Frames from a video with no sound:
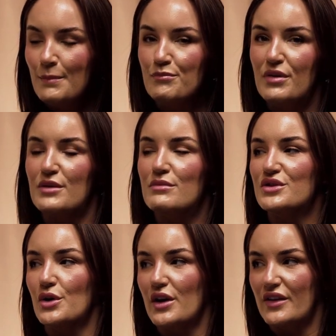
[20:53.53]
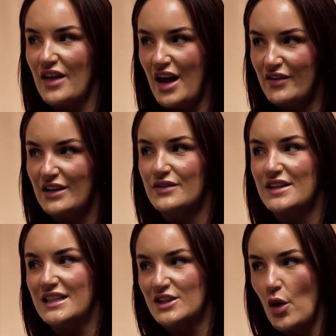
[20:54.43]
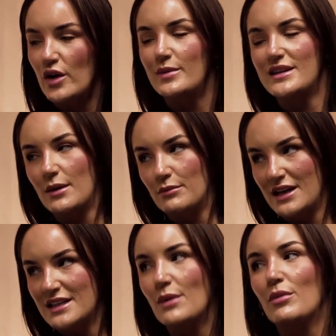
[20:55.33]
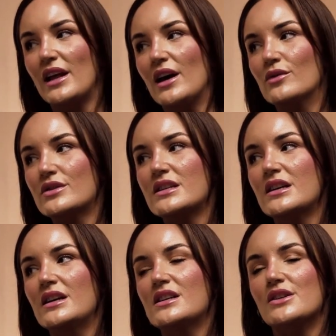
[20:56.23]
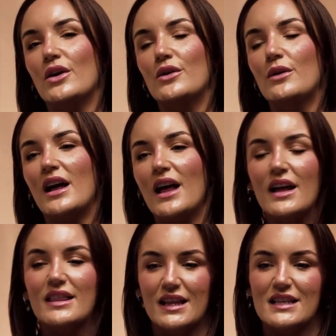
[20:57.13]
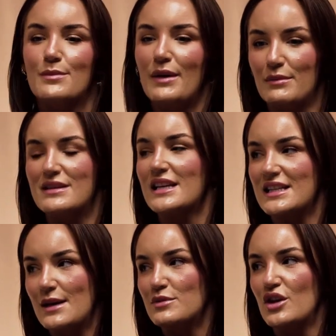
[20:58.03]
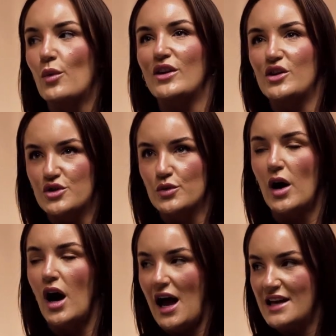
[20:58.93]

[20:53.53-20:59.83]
but the majority of the heavy lifting is going to be done by somebody else. So I think there's a big misconception that when you do hire